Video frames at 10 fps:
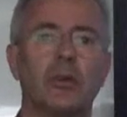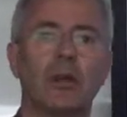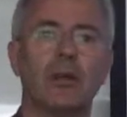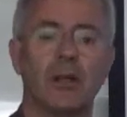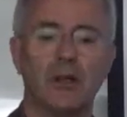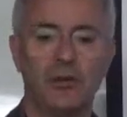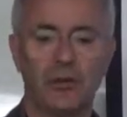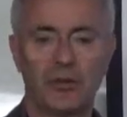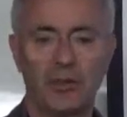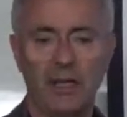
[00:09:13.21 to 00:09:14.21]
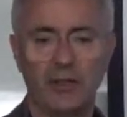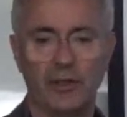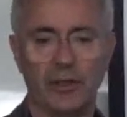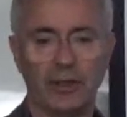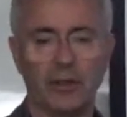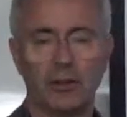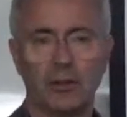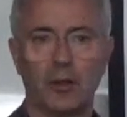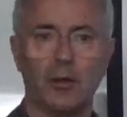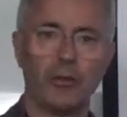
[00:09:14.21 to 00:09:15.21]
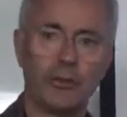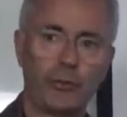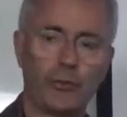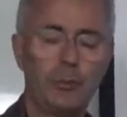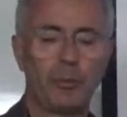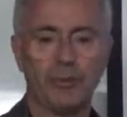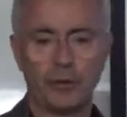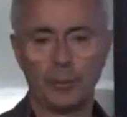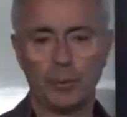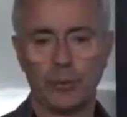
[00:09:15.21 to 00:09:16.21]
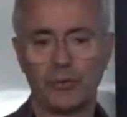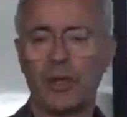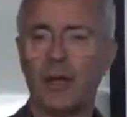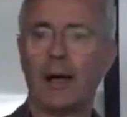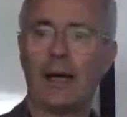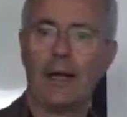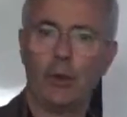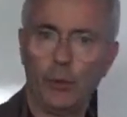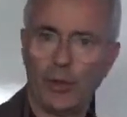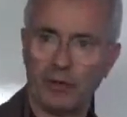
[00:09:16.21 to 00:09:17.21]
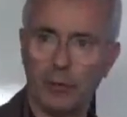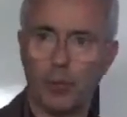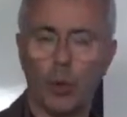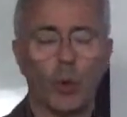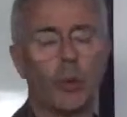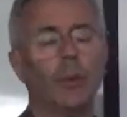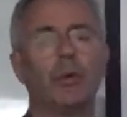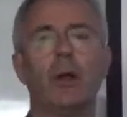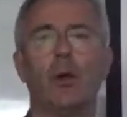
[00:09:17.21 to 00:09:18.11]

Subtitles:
and understanding of those 3 principles, how they're important,